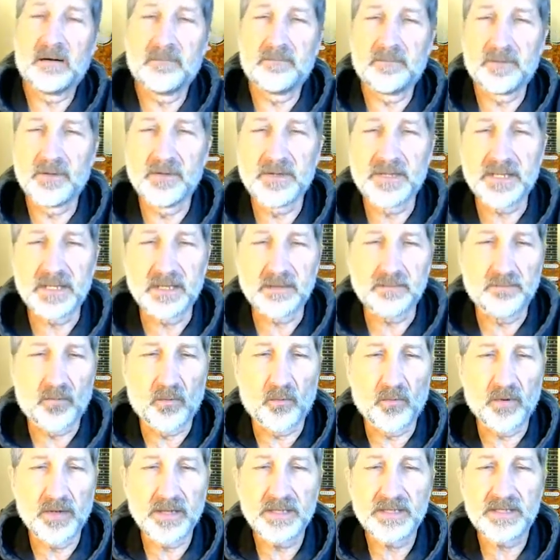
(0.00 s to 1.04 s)
losing
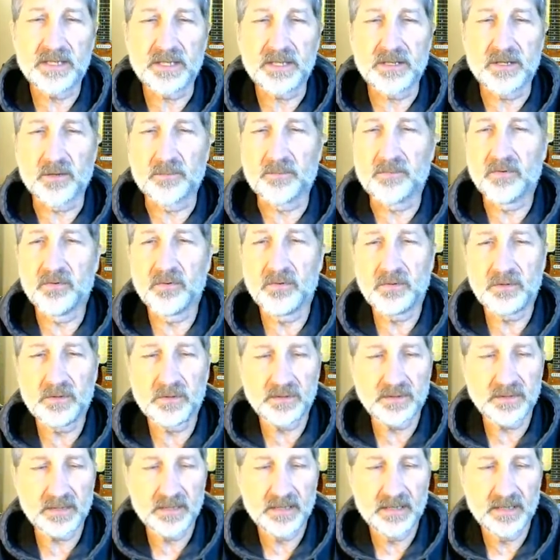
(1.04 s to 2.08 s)
points in your
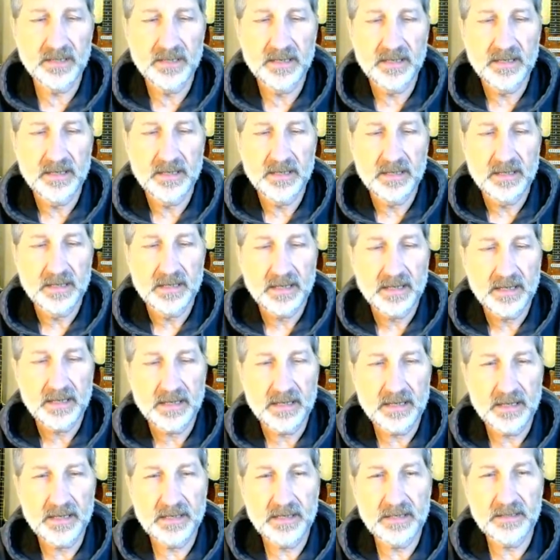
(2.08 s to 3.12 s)
pools
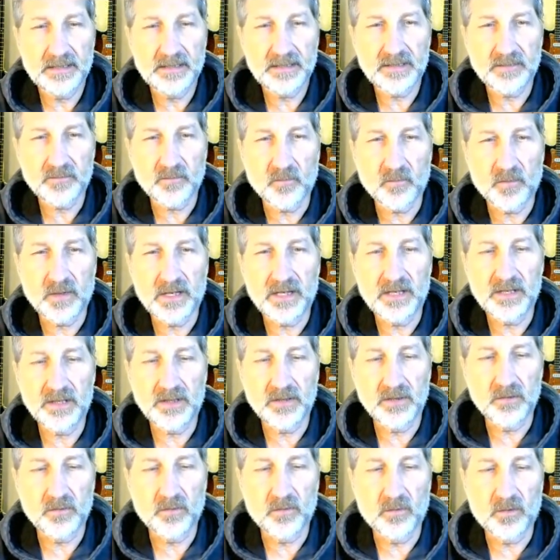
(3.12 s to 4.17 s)
is when
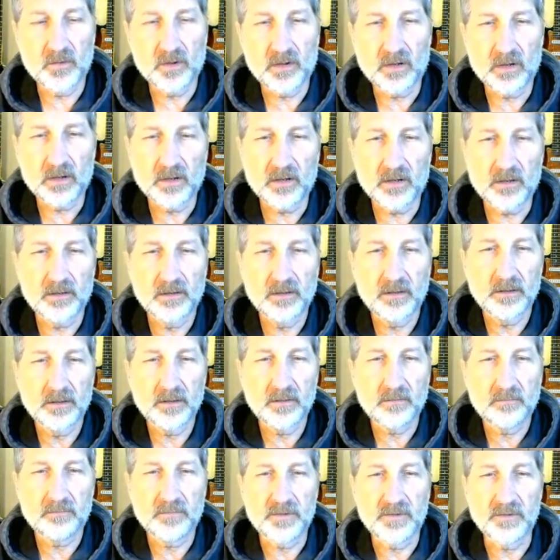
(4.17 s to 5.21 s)
you are
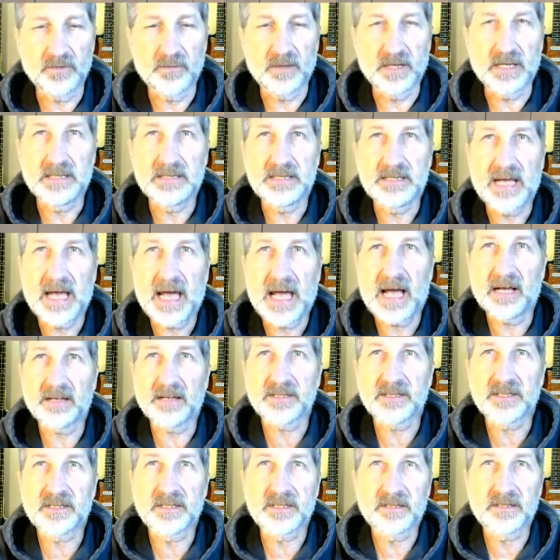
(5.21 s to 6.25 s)
doing
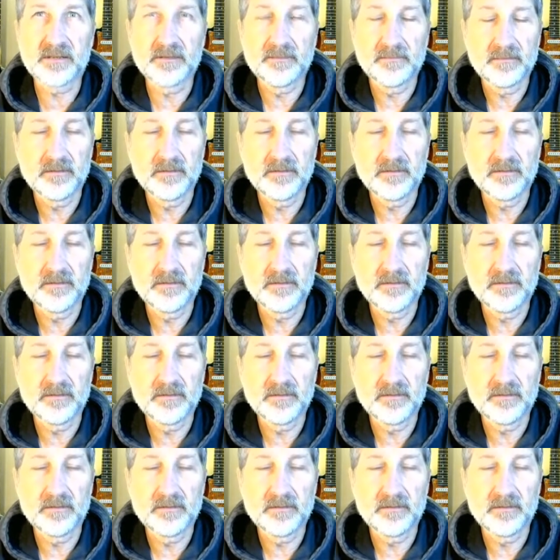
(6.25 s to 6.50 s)
tasks.